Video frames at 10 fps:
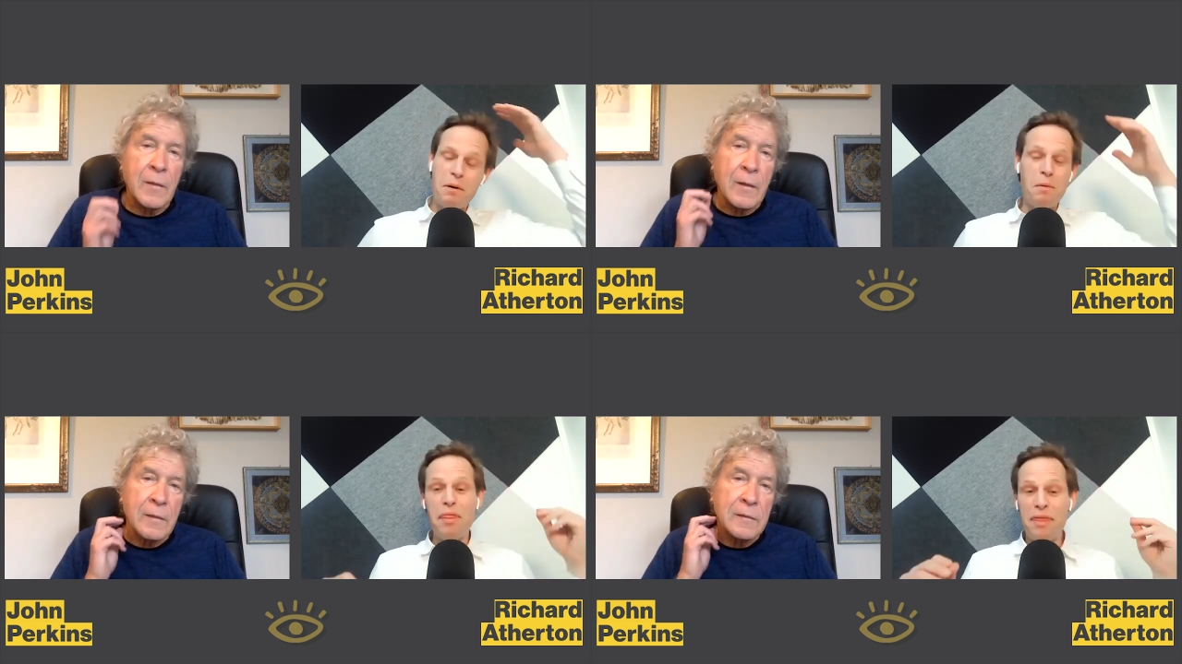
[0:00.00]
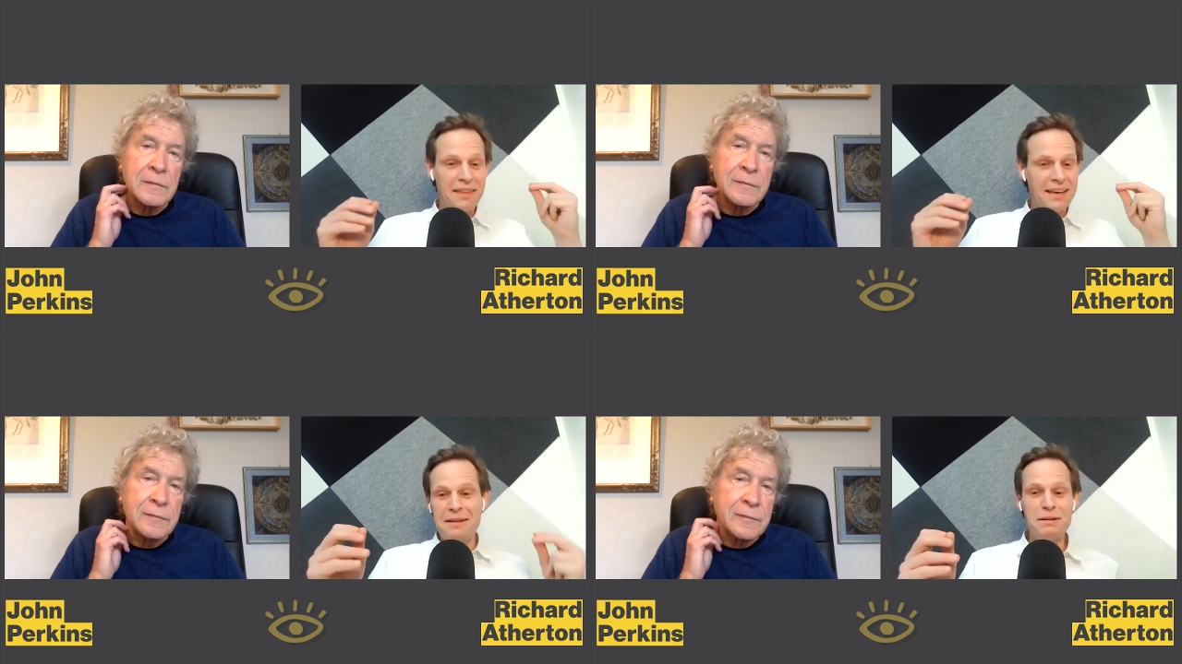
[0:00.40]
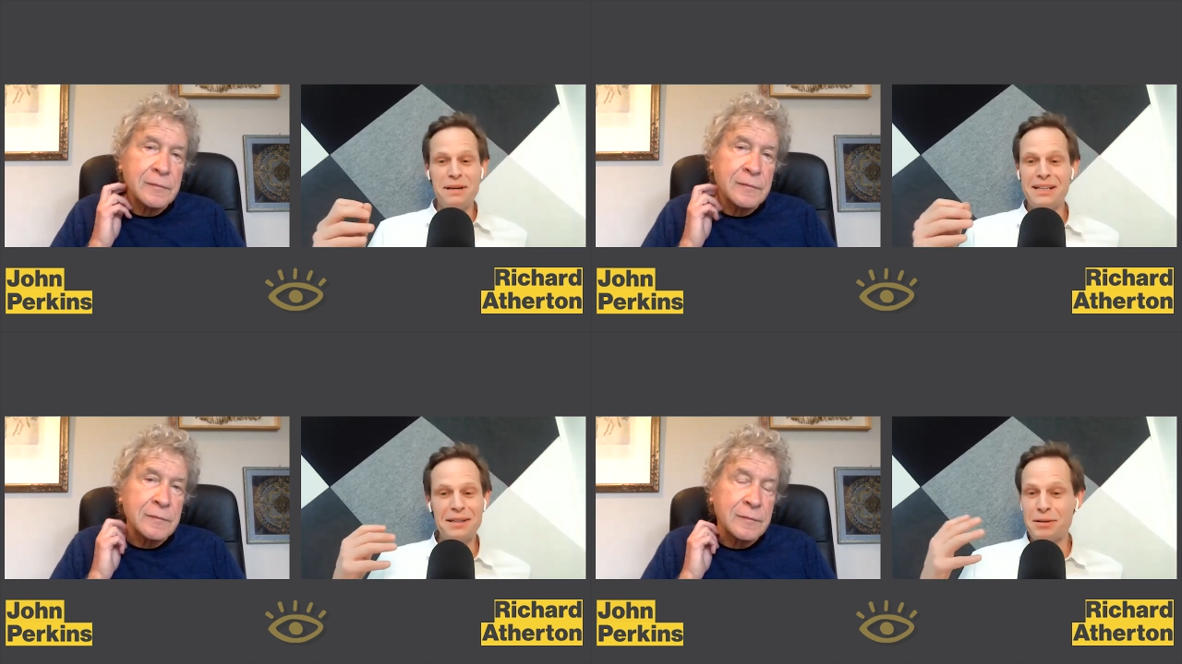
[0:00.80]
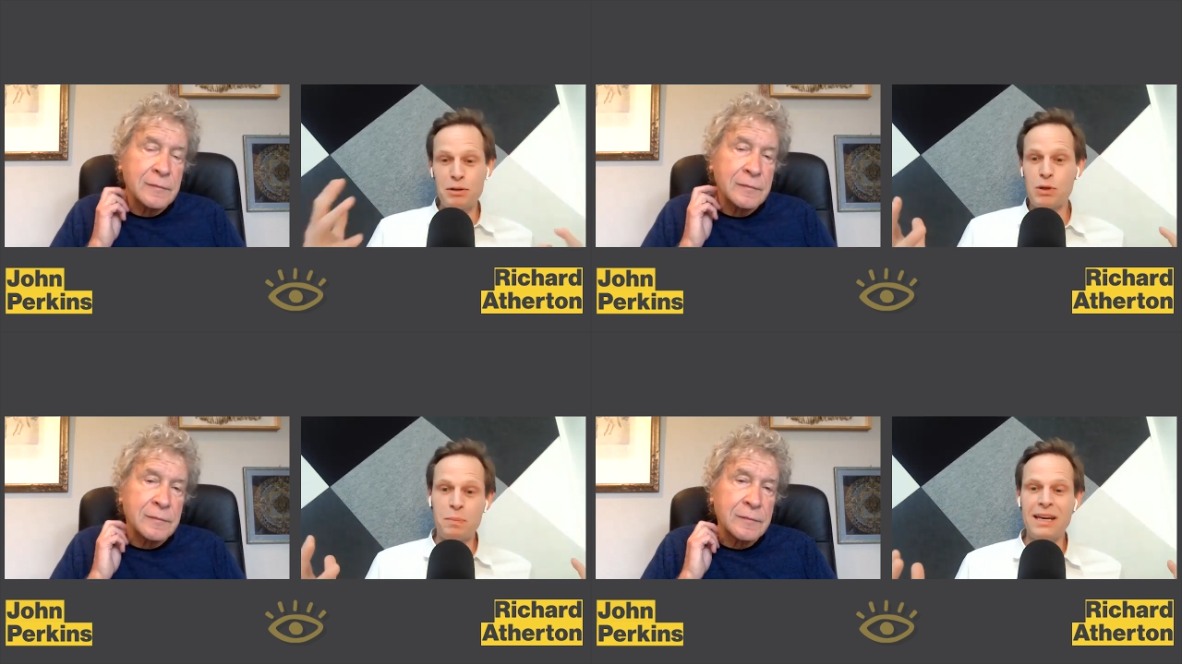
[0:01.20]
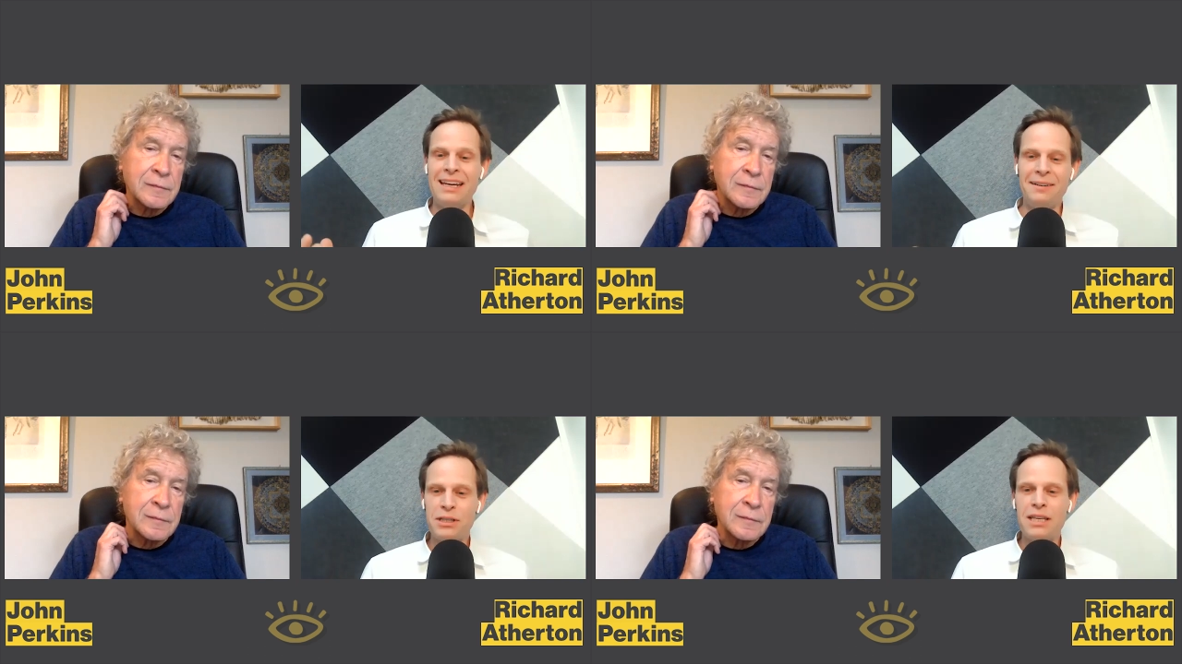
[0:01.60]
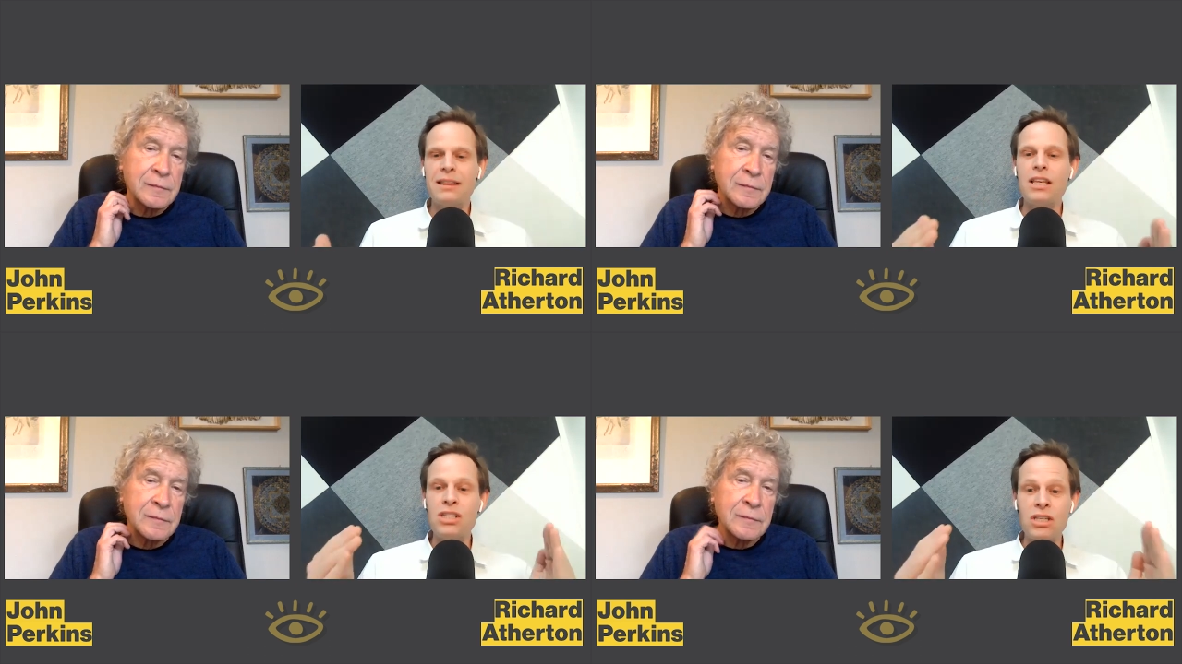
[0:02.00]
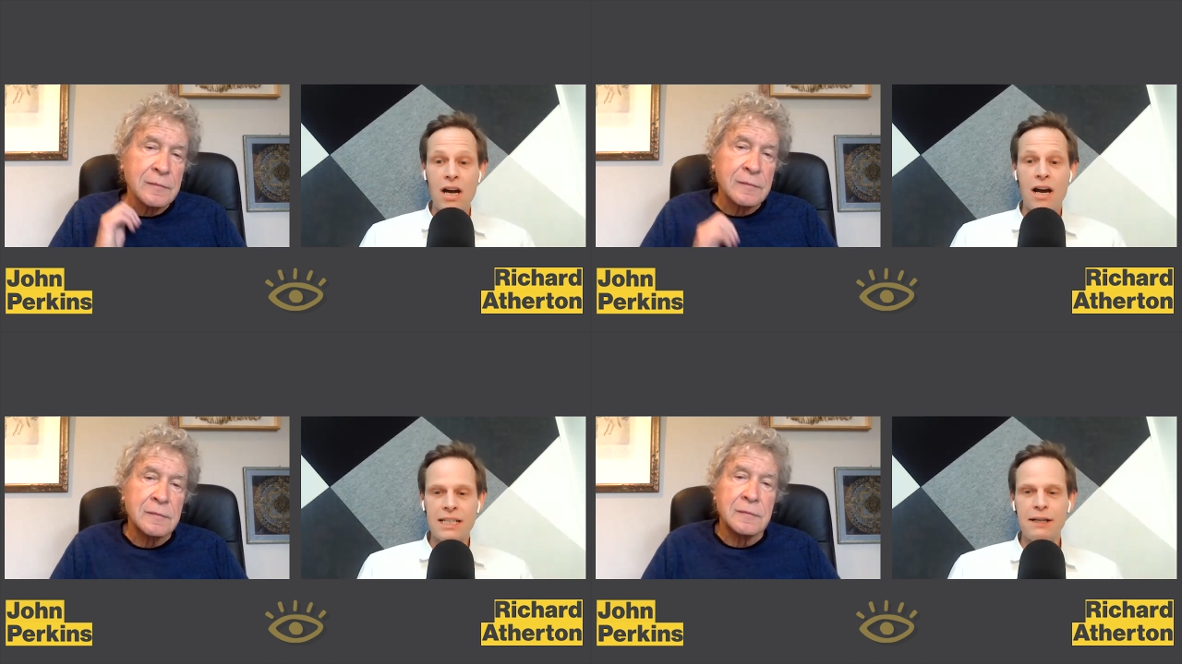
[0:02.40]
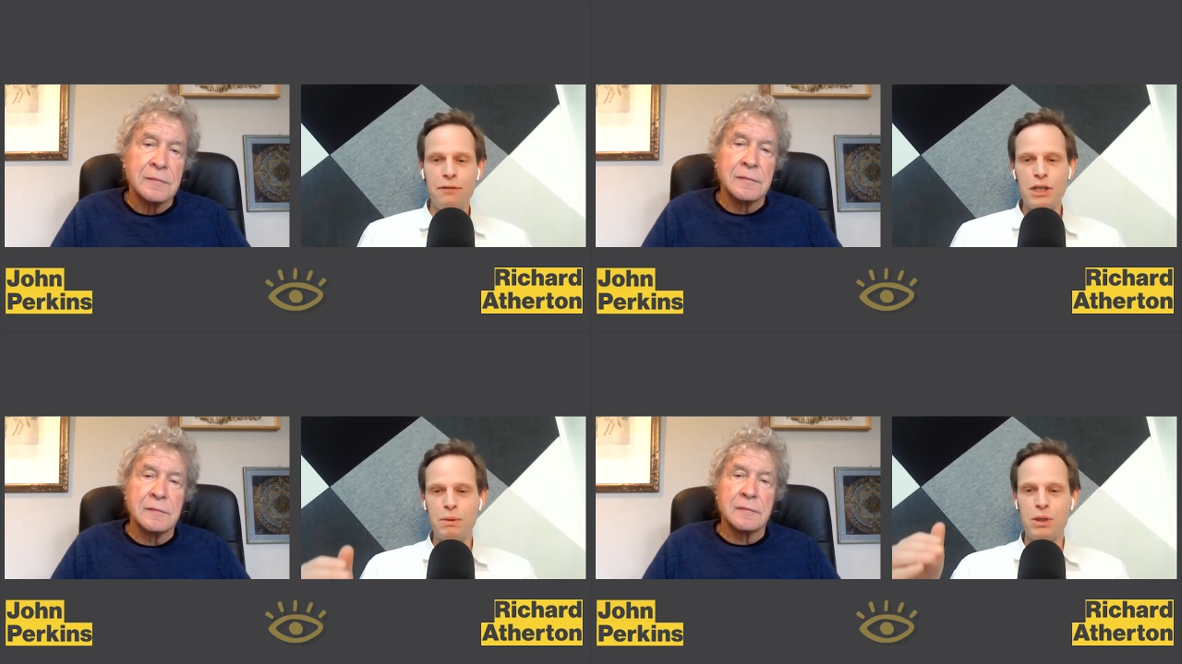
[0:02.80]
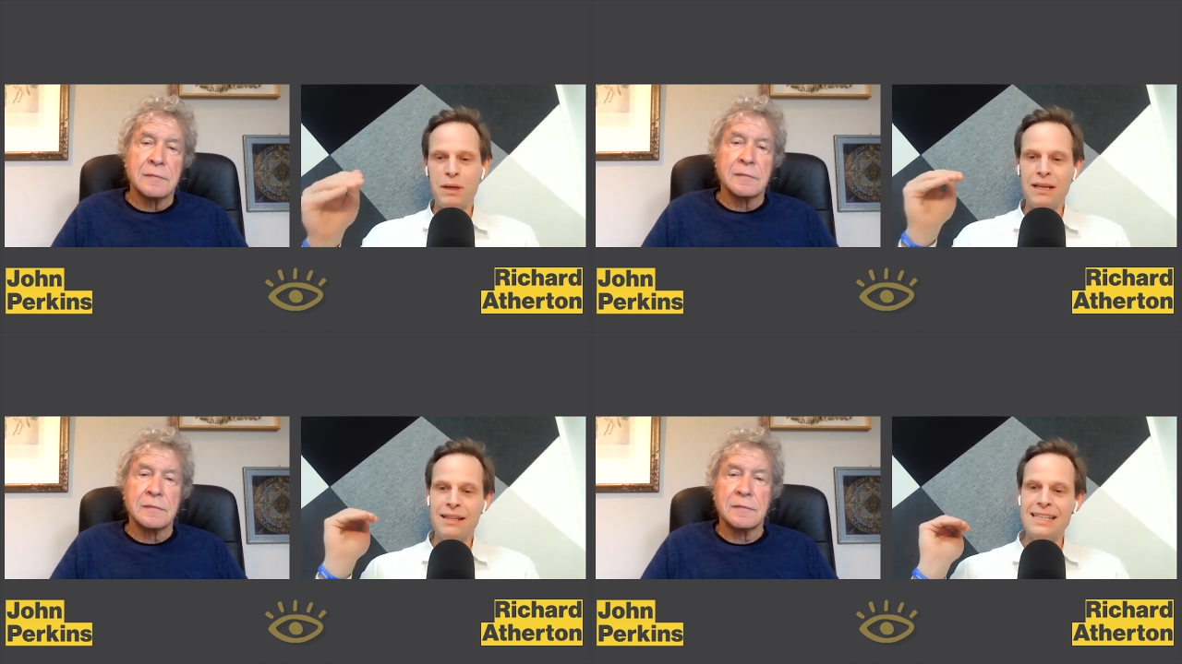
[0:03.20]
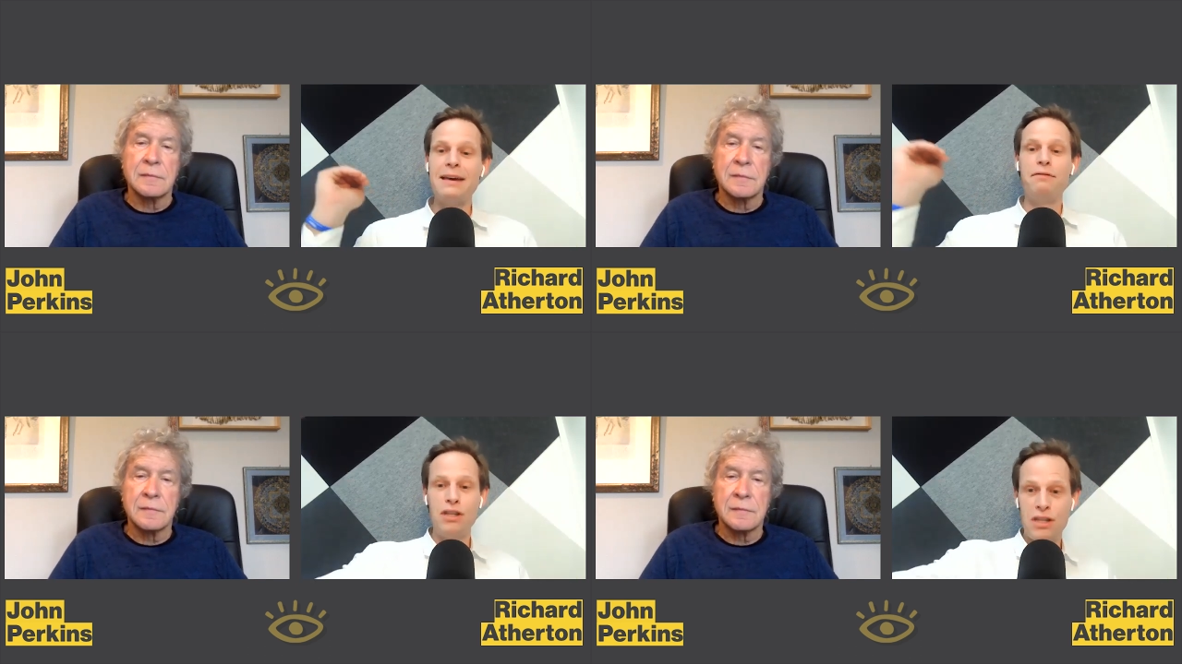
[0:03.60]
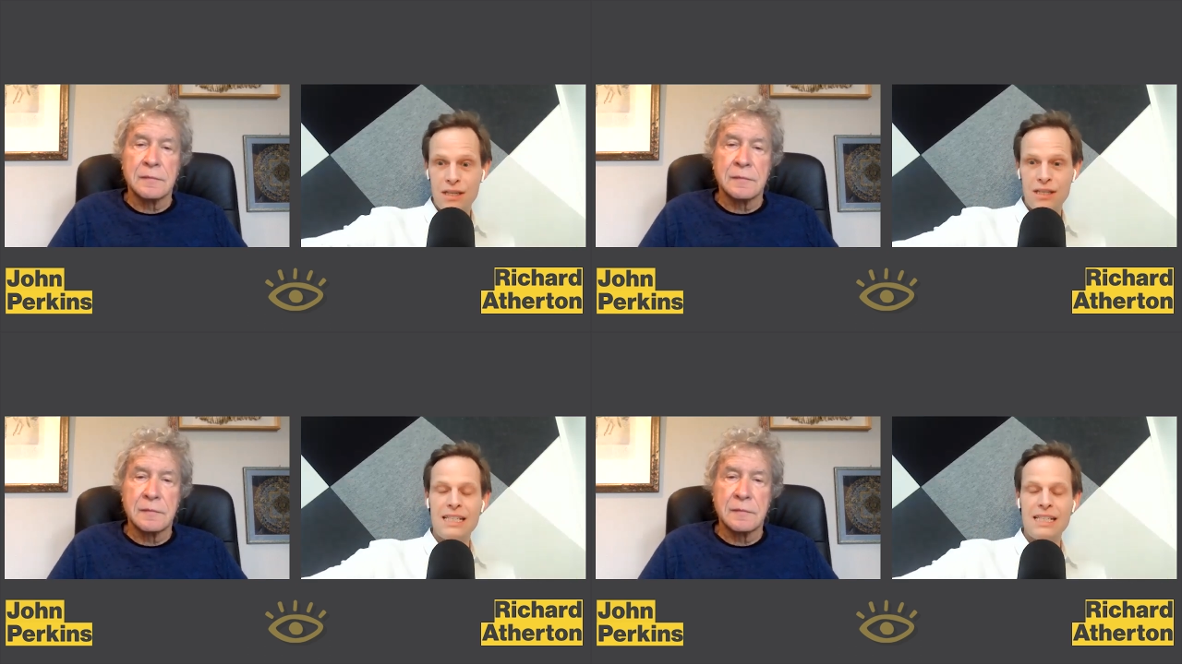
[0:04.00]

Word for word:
Speaker 1: Well, one thing that came to me as you were speaking was that the stark difference between seventh